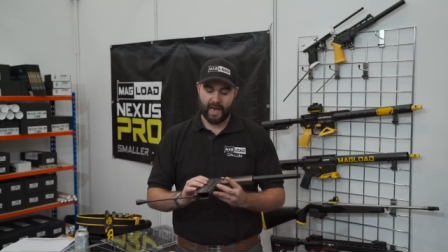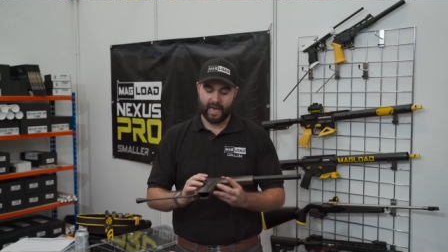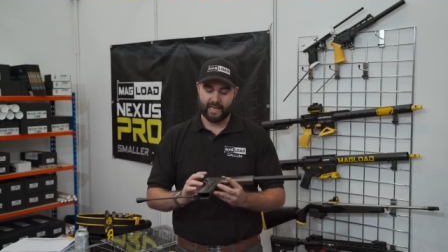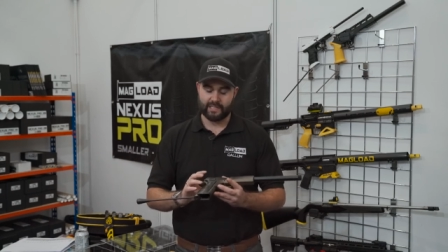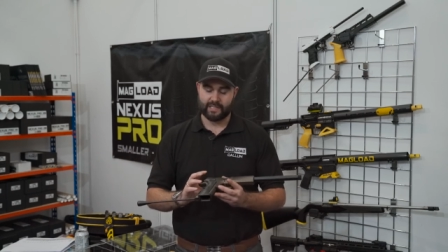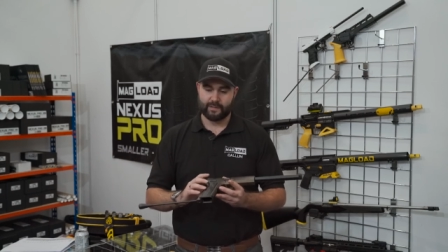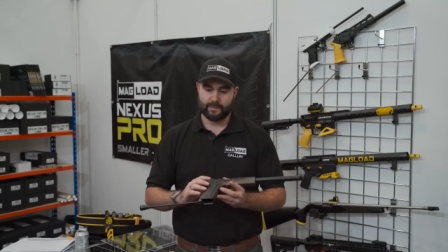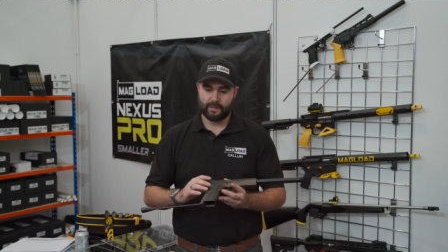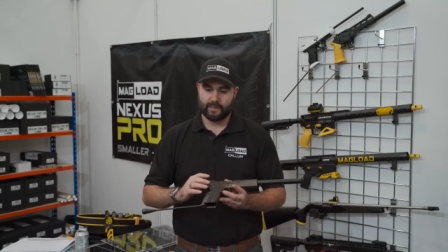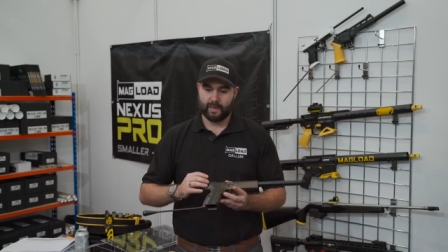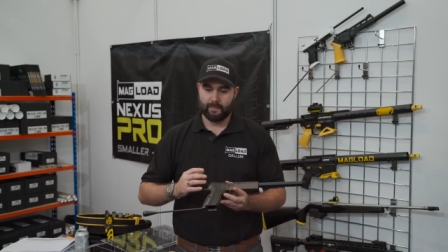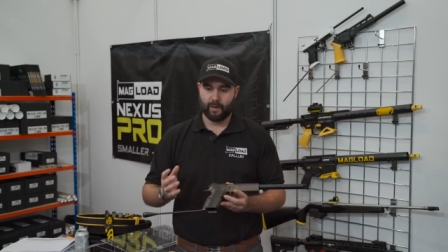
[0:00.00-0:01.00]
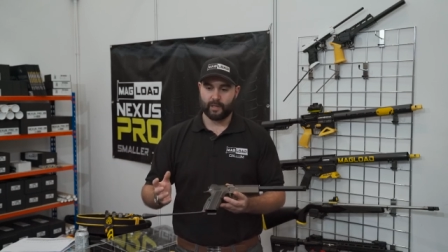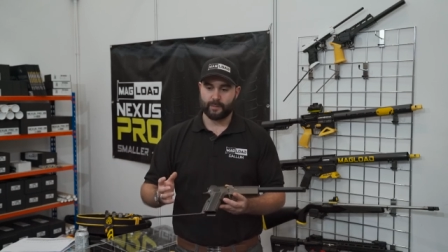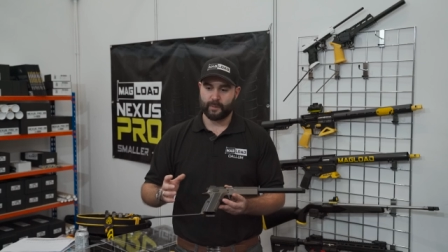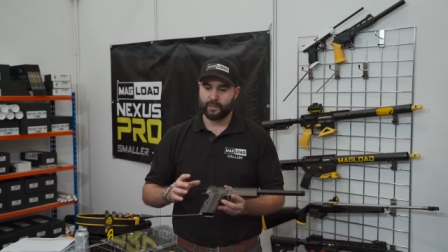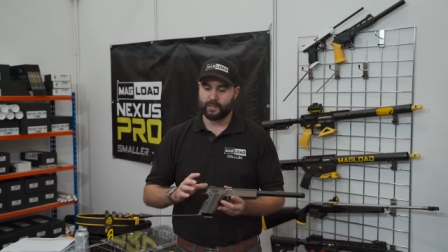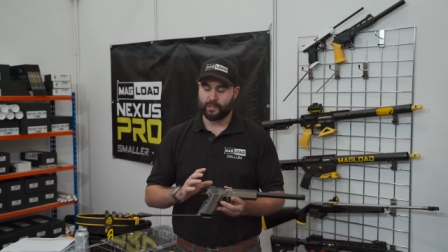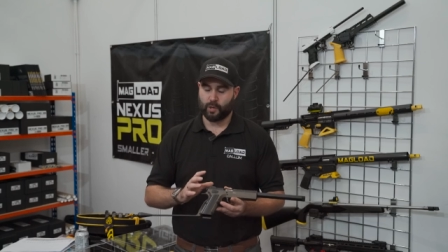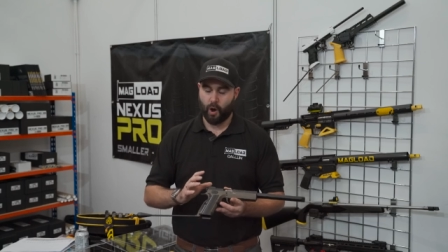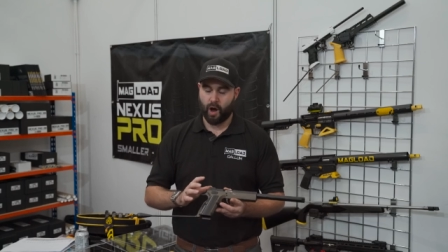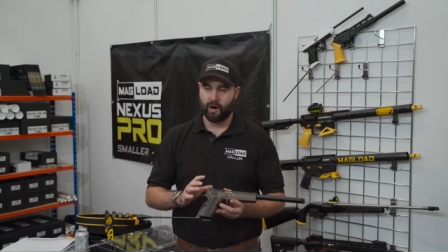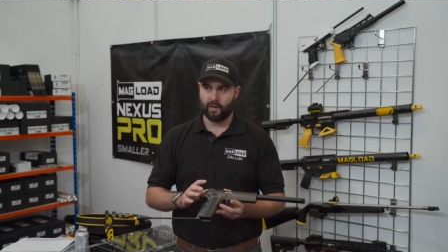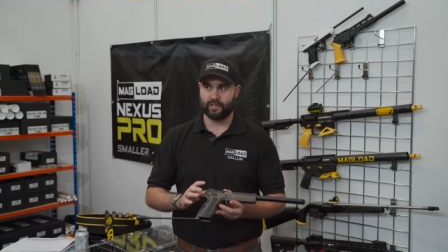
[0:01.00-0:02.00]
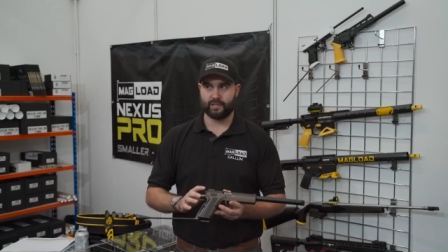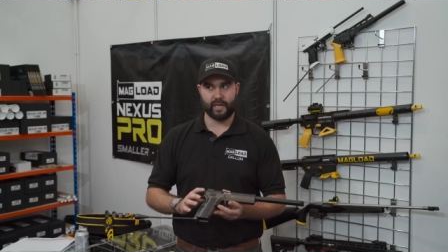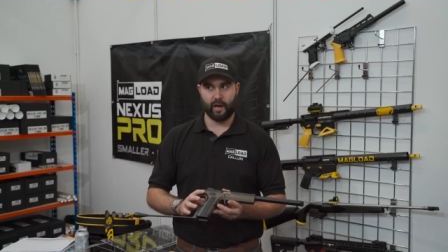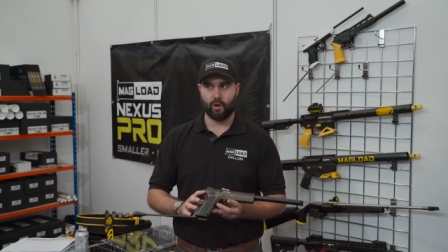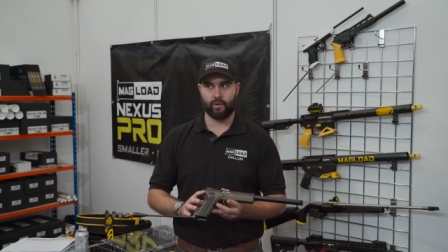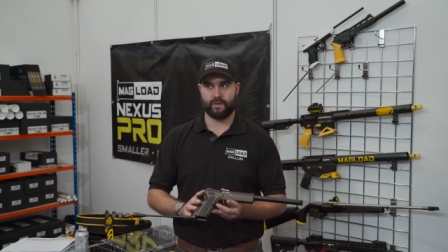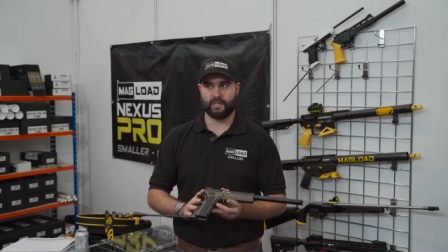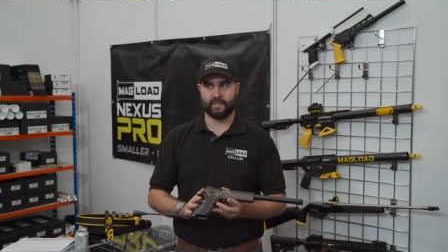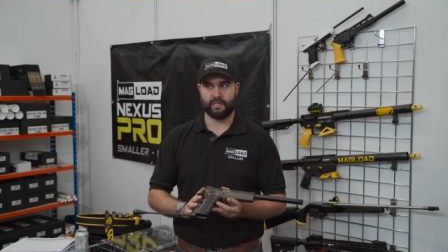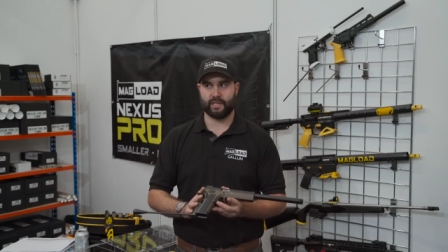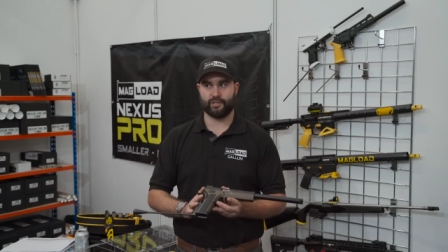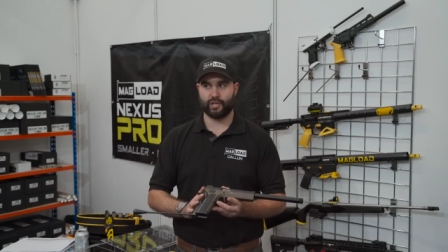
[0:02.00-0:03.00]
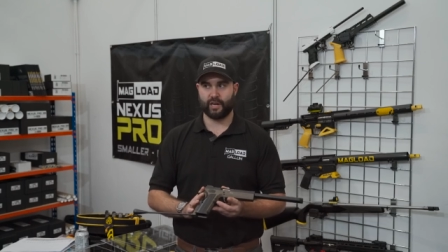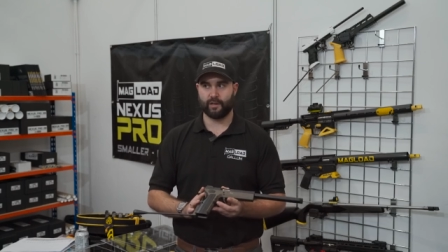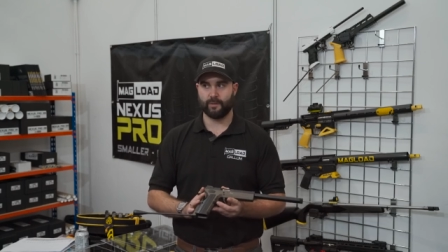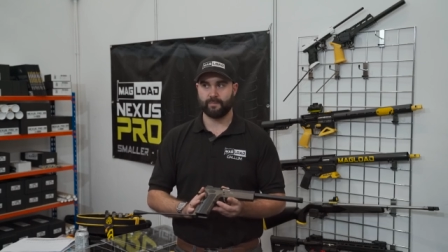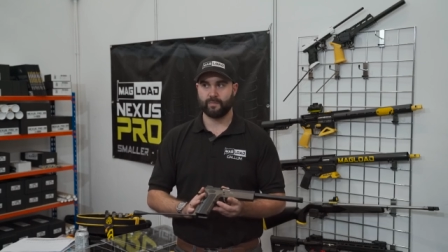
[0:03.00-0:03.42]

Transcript: It's, in my experience, it's a lot harder to get hold of a C Z Shadow,